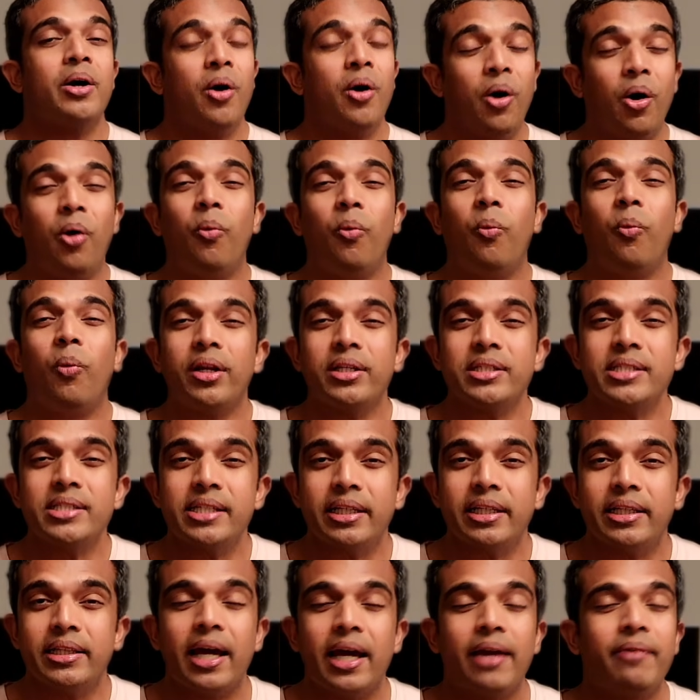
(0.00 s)
or what is
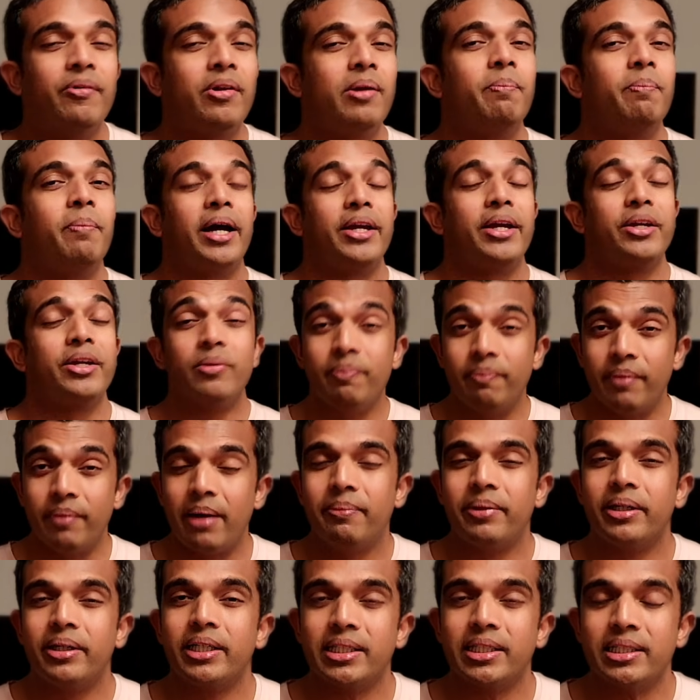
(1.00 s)
it that will buy you
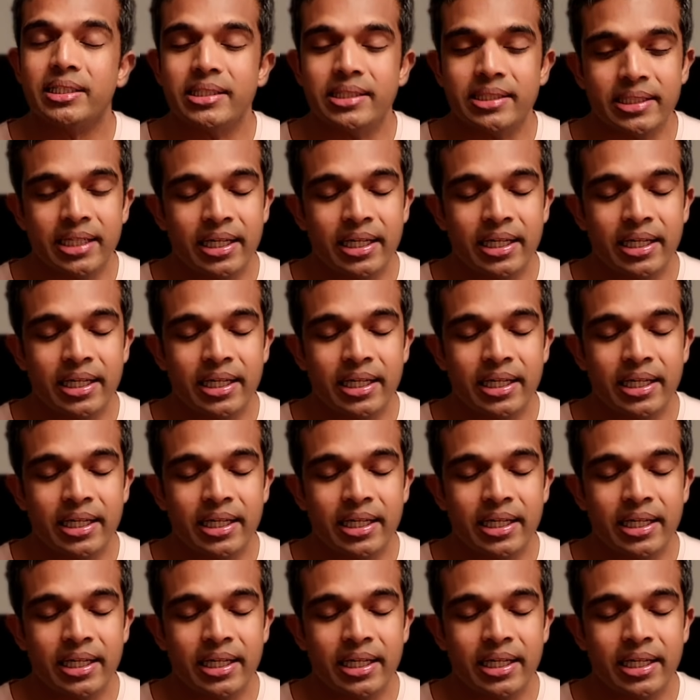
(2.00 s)
memories.